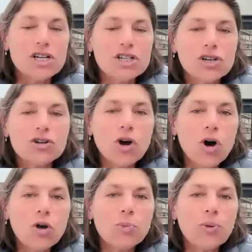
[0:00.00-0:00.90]
So
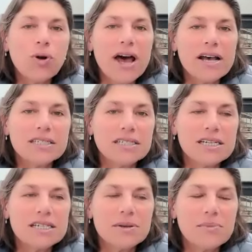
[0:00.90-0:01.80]
cold pressed
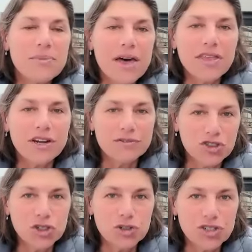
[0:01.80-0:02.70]
is a method of
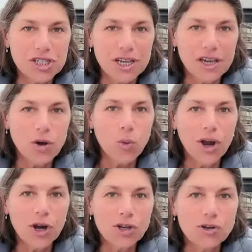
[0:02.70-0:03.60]
juicing
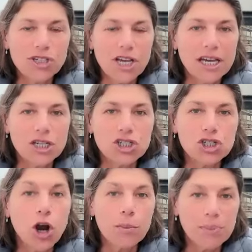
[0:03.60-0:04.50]
where you take a
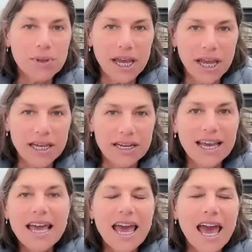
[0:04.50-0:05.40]
sharp blade
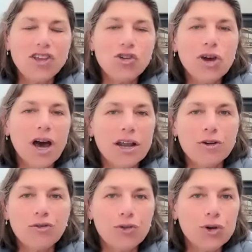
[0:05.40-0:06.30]
and you cut a
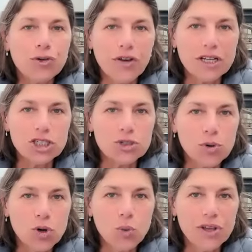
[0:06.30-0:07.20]
fruit or
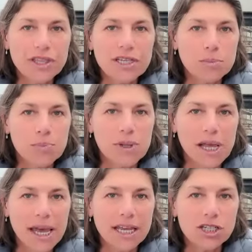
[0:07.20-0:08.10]
vegetable with this
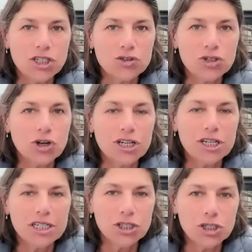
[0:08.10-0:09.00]
blade and you turn it
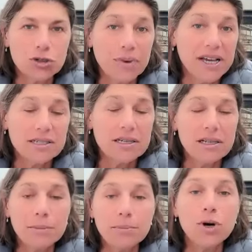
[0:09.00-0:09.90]
into
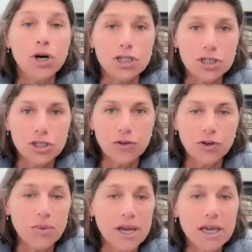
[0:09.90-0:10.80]
basically mush. So if
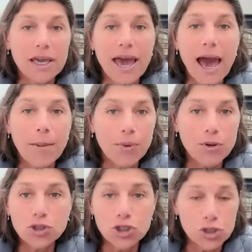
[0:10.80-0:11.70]
you're making
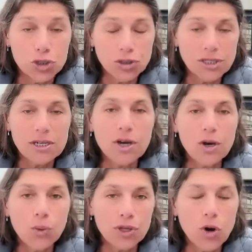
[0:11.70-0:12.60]
apple juice
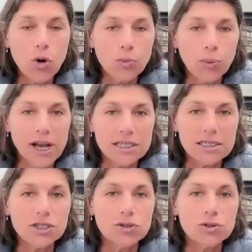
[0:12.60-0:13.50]
with cold
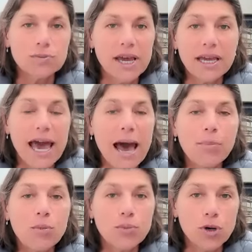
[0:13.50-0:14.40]
pressed, you make
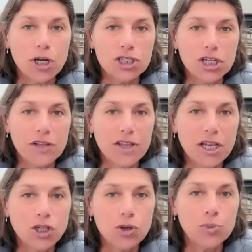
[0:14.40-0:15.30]
apple mush, and
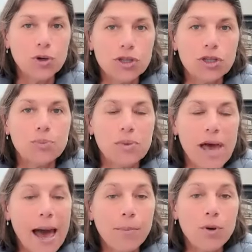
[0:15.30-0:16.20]
then you put the
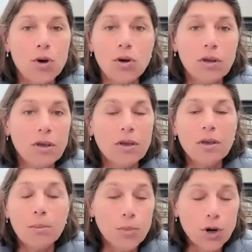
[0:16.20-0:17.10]
apple
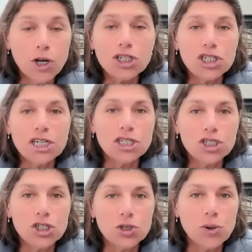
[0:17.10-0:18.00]
mush
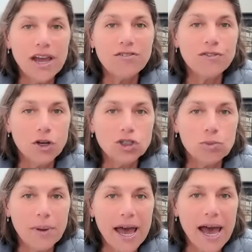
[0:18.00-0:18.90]
into a filter
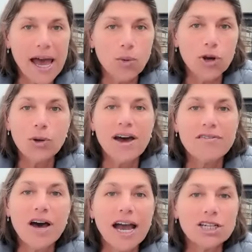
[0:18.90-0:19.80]
bag where you have
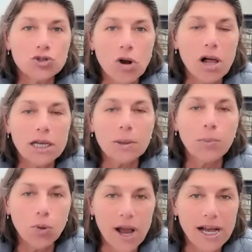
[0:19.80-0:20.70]
a hydraulic
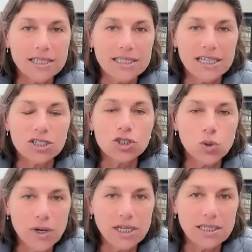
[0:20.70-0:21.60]
press that
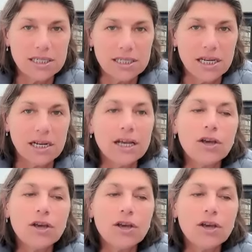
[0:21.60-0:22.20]
squeezes it.